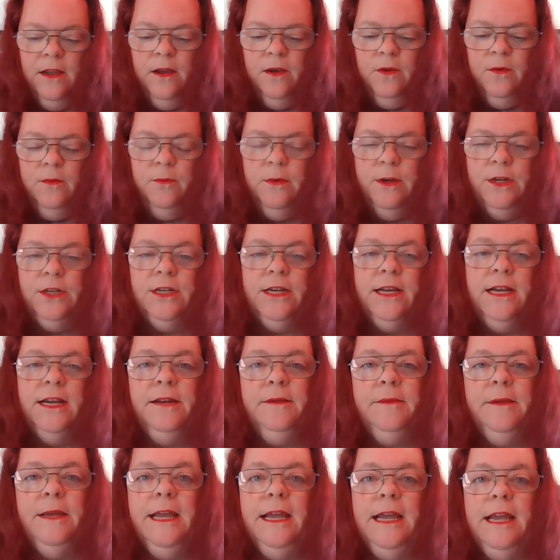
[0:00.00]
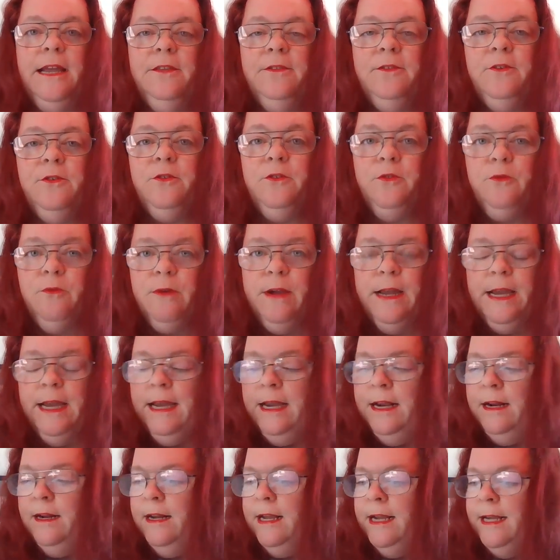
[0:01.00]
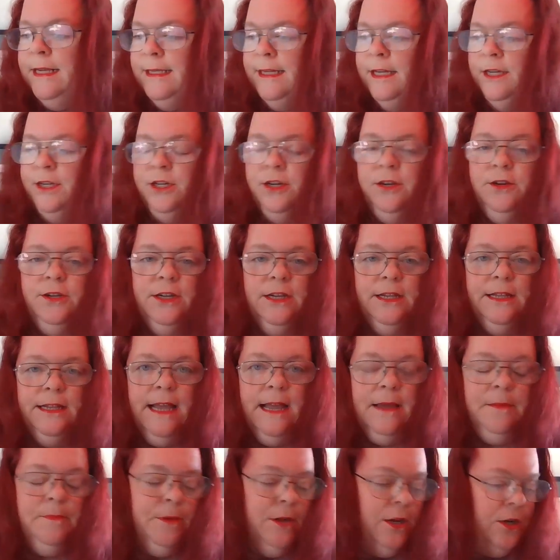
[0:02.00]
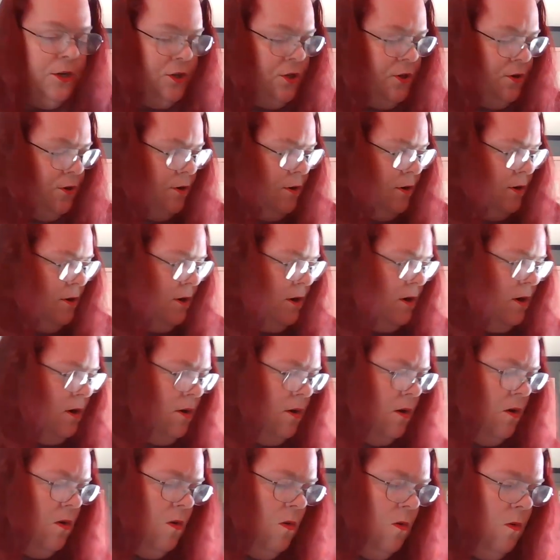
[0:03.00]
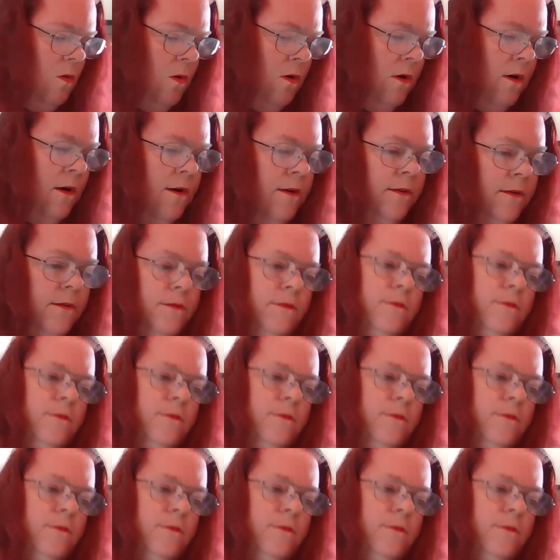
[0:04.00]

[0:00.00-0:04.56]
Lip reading: which can be either green, as I showed you in that picture, or